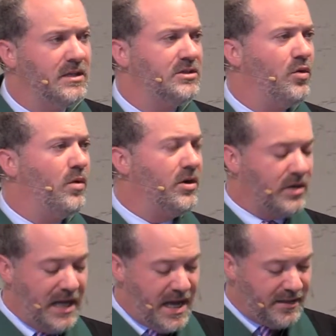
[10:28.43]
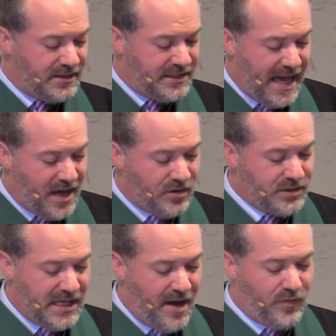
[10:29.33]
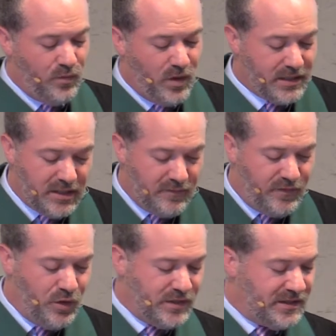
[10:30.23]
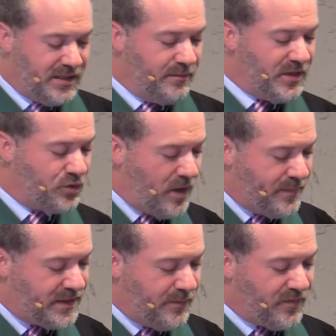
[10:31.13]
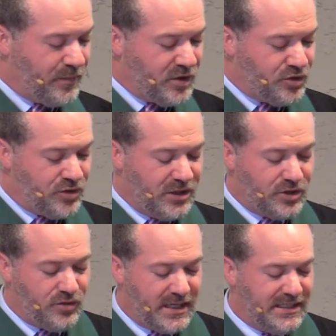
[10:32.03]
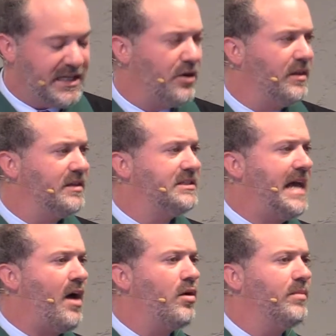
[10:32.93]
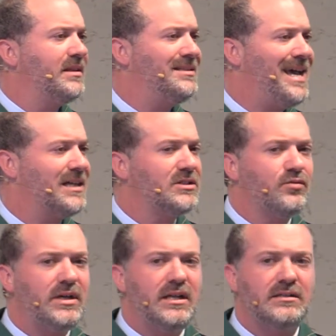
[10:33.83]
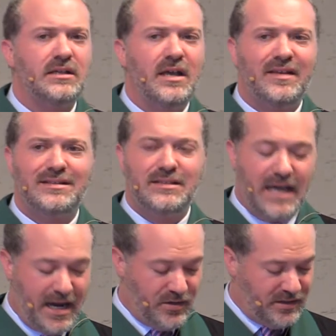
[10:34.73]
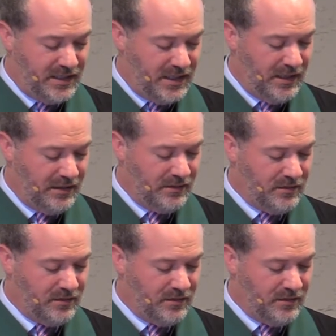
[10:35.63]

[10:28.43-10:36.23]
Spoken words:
It's no wonder God scatters everyone, confuses them, disrupts them, constructing not only this tower, but the text reads this entire city.